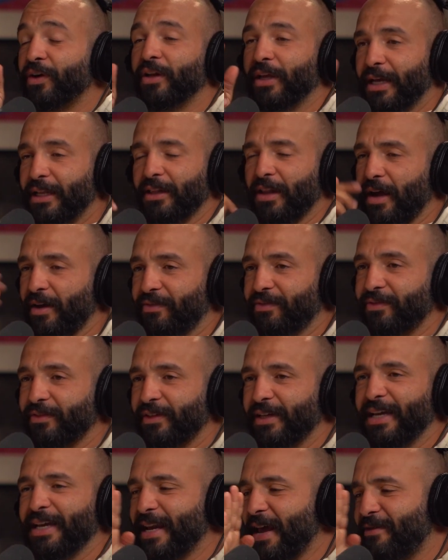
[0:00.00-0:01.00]
in life,
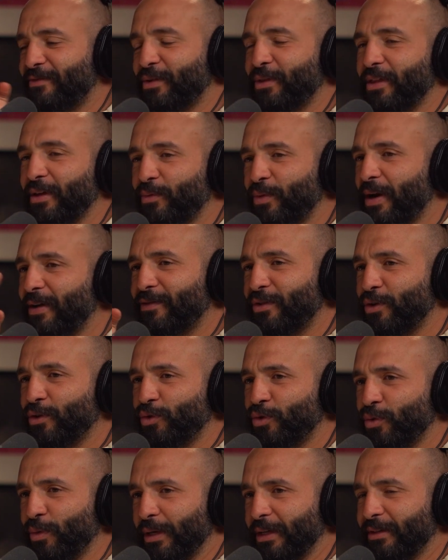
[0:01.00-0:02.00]
in everything, whatever you're
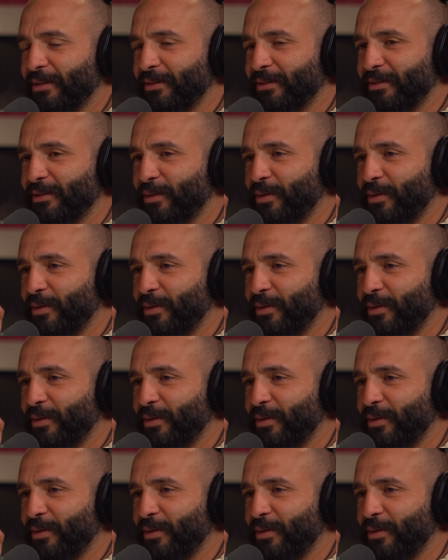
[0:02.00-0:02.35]
doing,